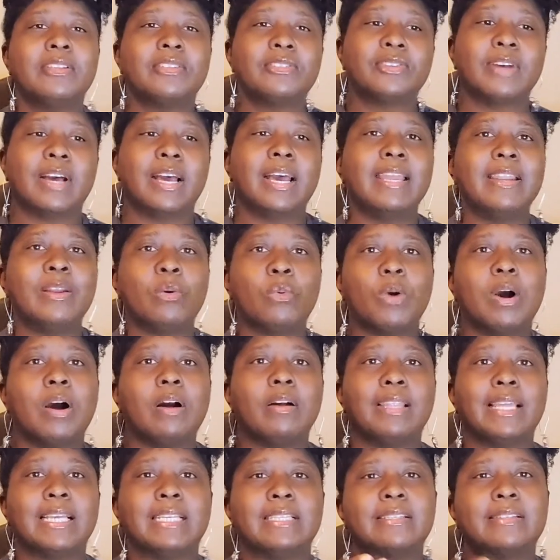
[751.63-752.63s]
So I had to
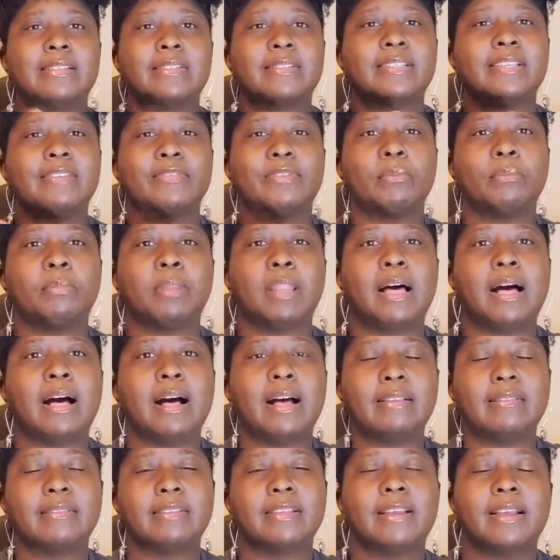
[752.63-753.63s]
walk like 6 or 7
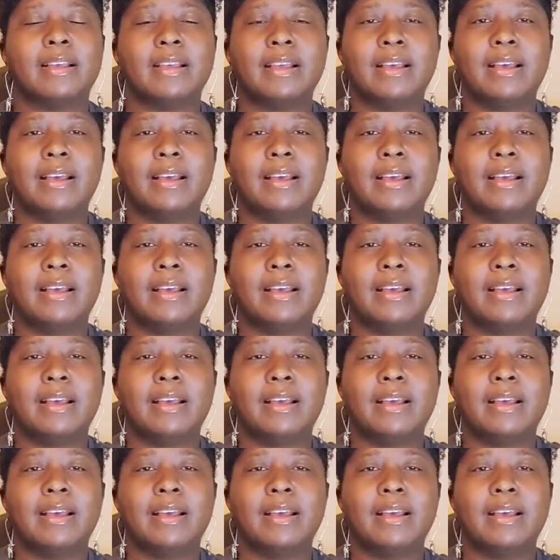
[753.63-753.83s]
blocks.